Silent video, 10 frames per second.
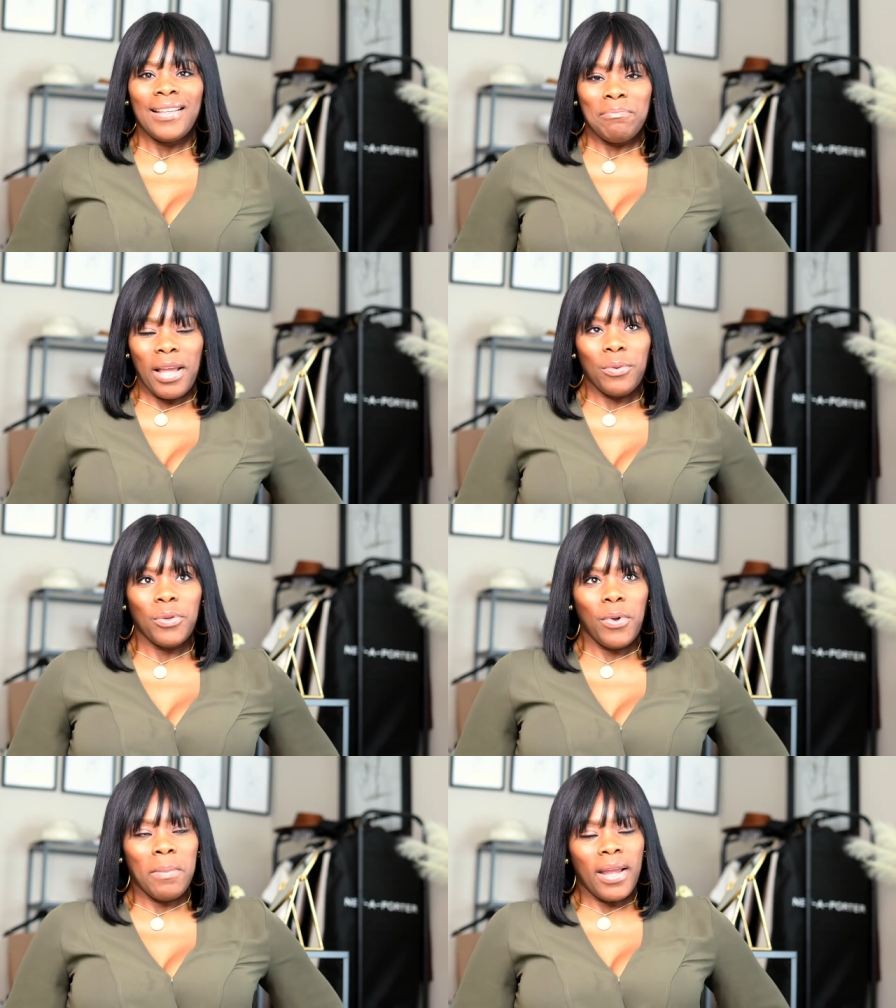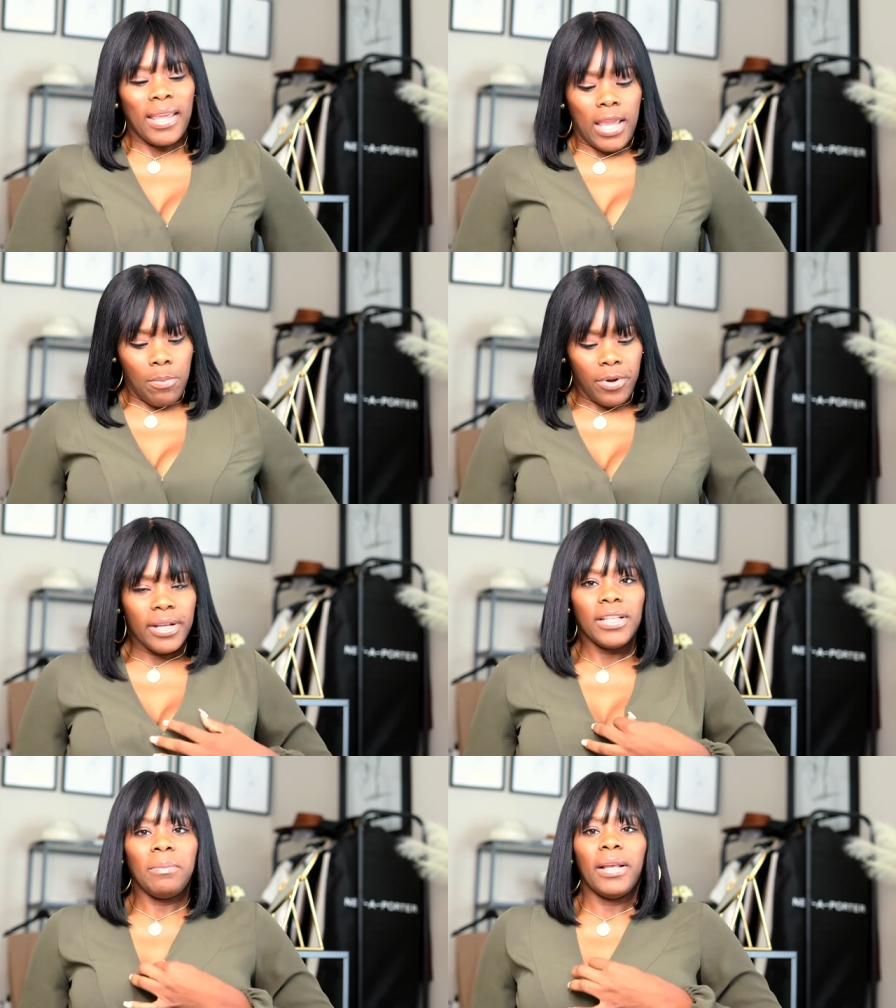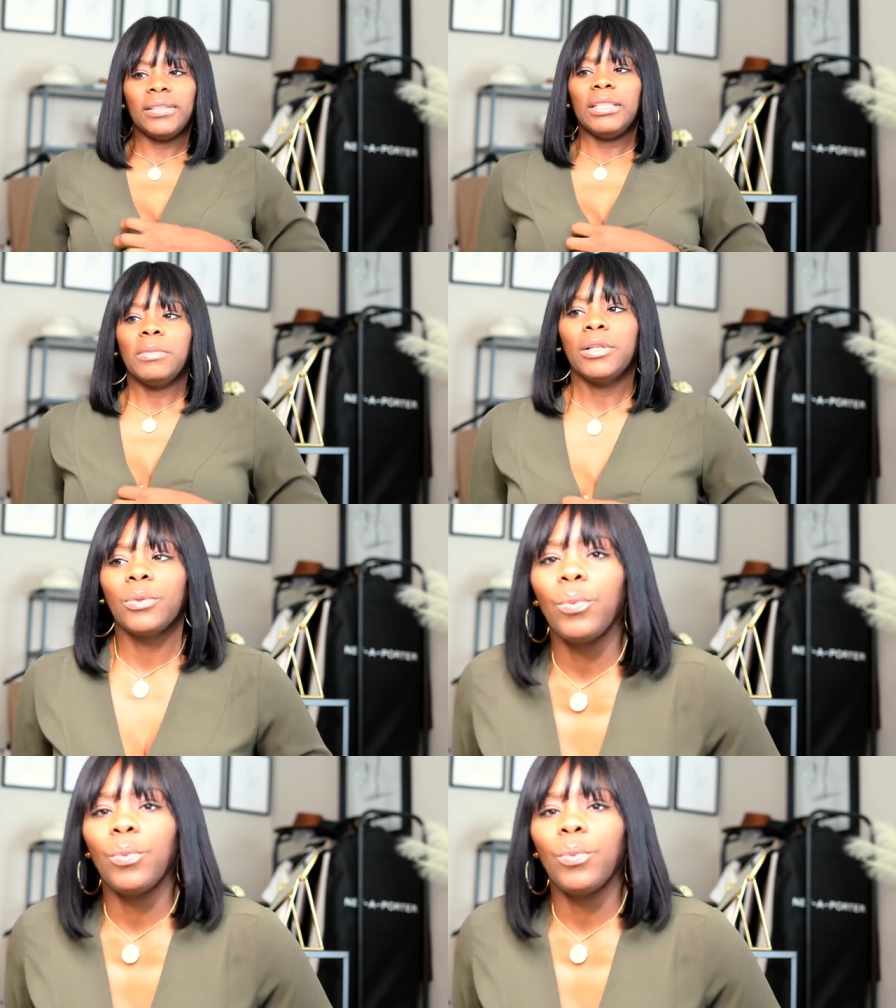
My, the way my camera is, it might seem a little